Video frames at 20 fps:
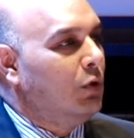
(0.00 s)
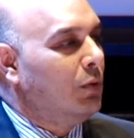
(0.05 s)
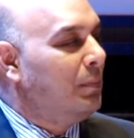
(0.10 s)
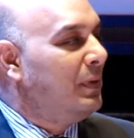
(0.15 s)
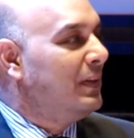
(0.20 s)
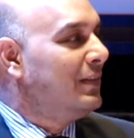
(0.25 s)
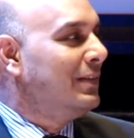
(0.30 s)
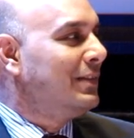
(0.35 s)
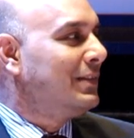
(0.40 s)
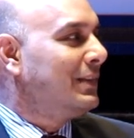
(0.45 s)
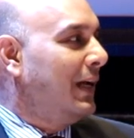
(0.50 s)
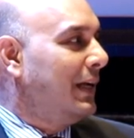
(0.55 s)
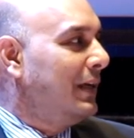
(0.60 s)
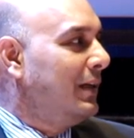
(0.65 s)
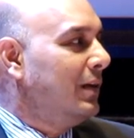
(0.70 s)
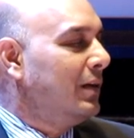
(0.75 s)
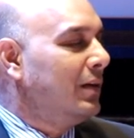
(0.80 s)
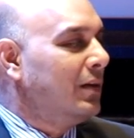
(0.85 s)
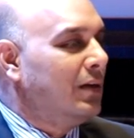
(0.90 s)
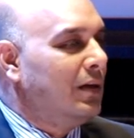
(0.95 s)
business
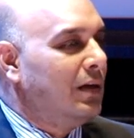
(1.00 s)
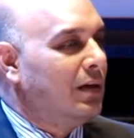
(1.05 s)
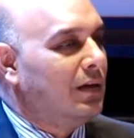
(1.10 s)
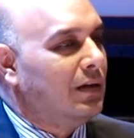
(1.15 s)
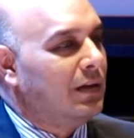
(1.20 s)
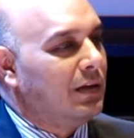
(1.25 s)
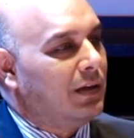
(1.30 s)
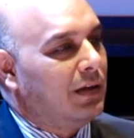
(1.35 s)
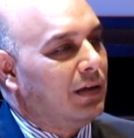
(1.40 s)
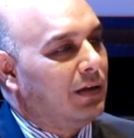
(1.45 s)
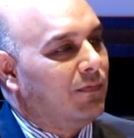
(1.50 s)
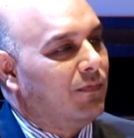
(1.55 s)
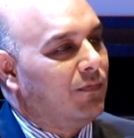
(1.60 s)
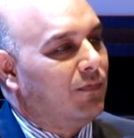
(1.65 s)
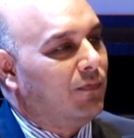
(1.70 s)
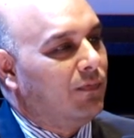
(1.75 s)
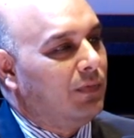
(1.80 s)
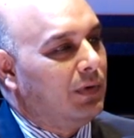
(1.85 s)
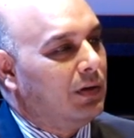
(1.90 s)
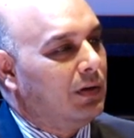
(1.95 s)
cycle,
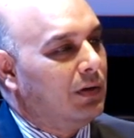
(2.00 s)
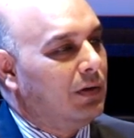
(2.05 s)
if